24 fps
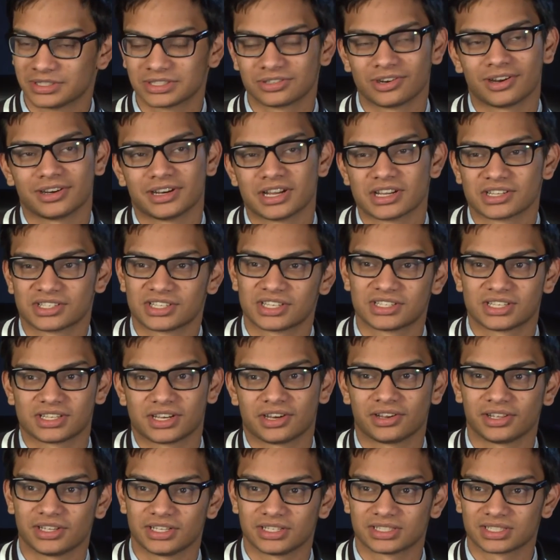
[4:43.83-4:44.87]
It's not
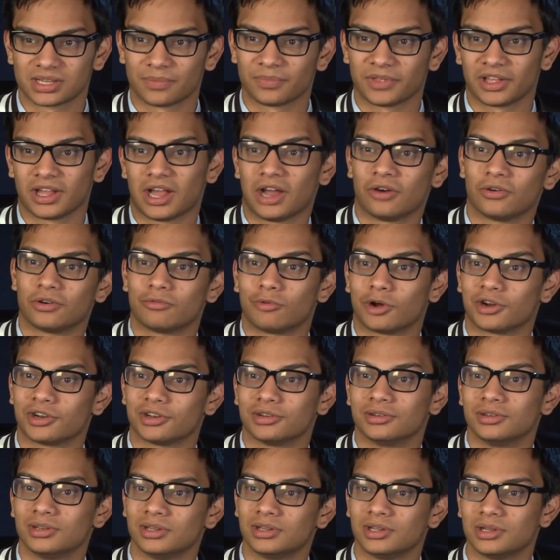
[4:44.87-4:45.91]
necessarily something I would want
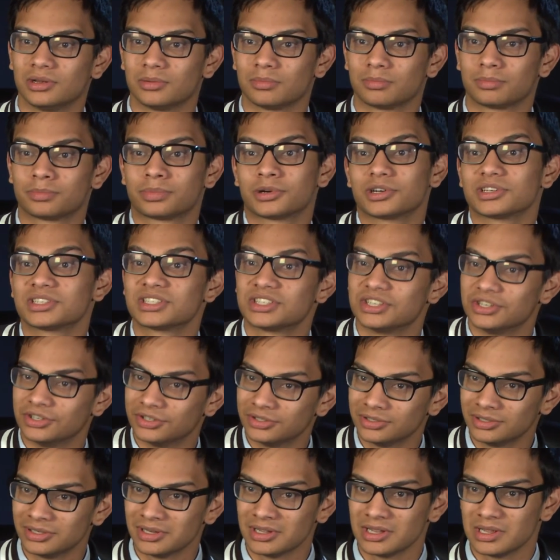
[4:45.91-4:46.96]
to
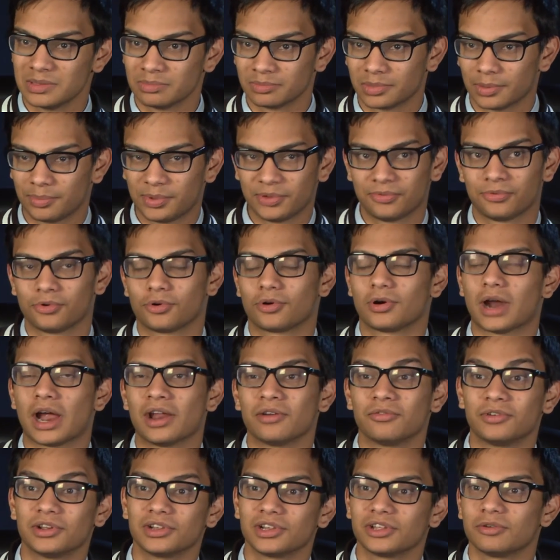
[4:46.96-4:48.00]
pursue, but before, I
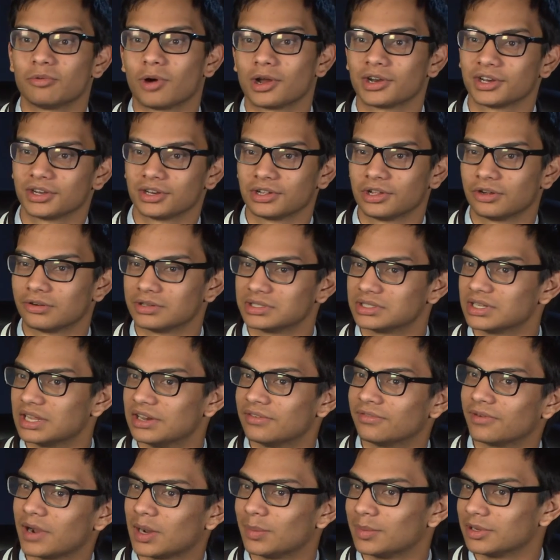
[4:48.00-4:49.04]
really wanted to go into
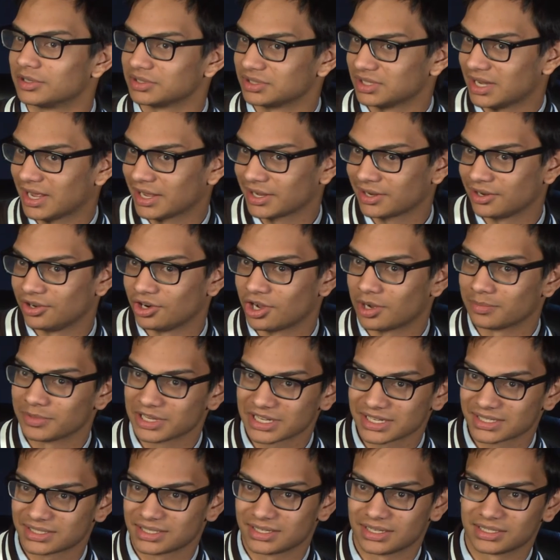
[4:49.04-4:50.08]
environmental
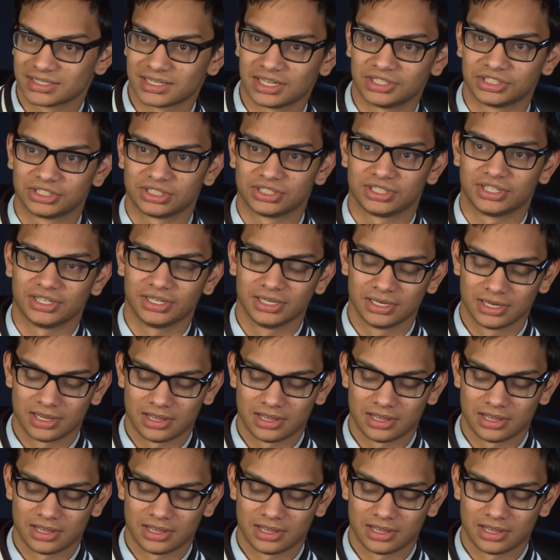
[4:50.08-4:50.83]
economics, essentially